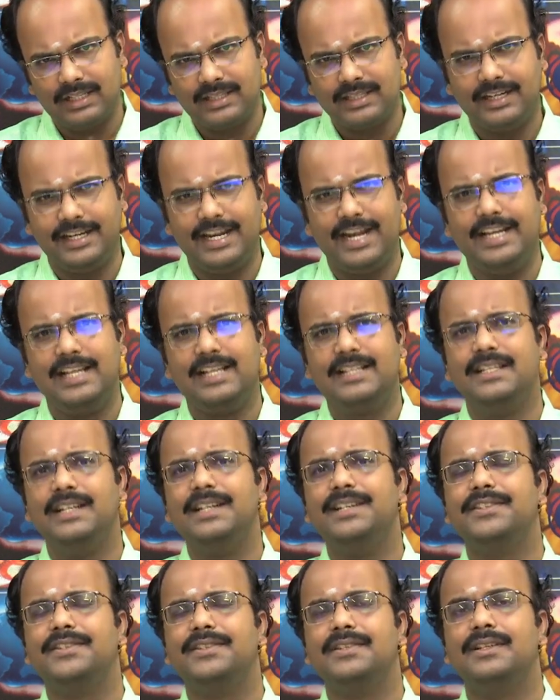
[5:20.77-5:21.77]
the data
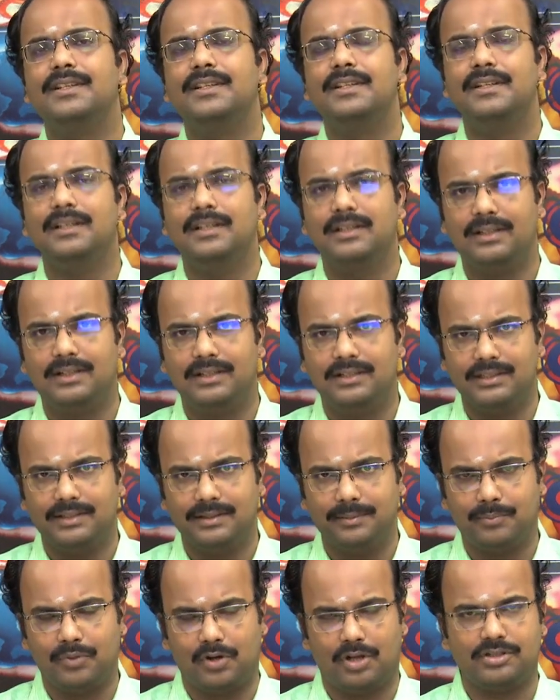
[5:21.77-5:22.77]
sets,
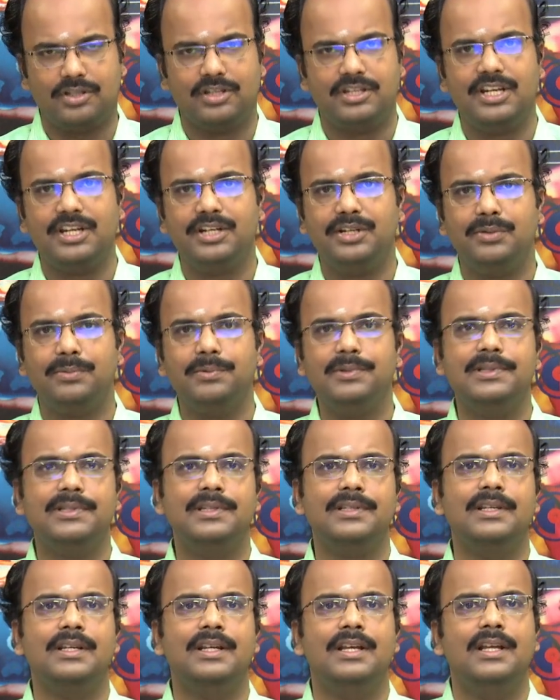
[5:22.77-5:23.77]
the processing
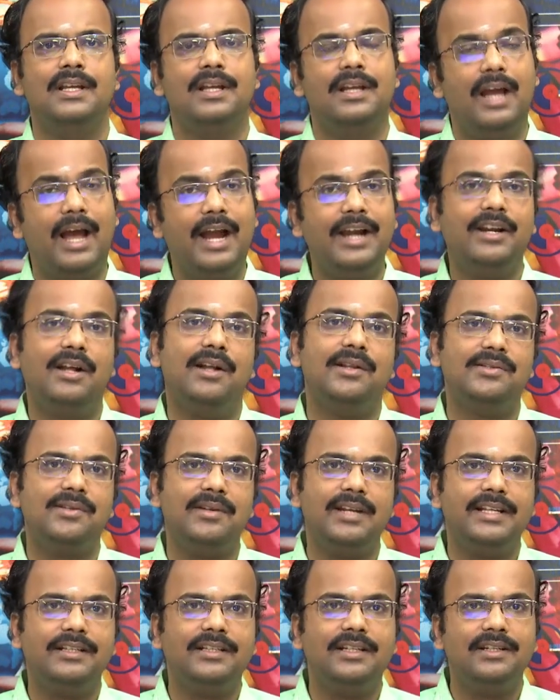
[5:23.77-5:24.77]
tools and
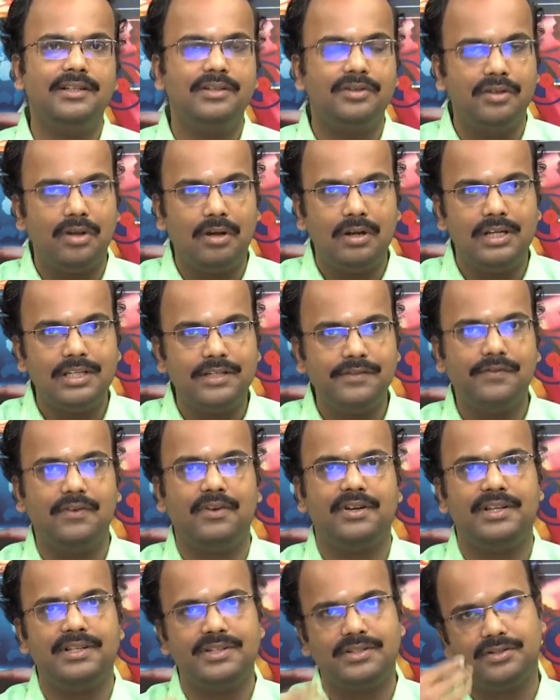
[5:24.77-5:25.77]
also like the knowledge
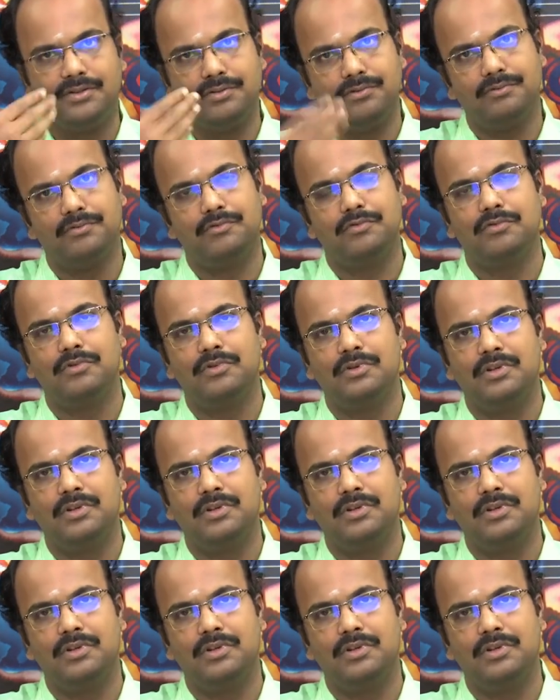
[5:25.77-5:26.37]
for us to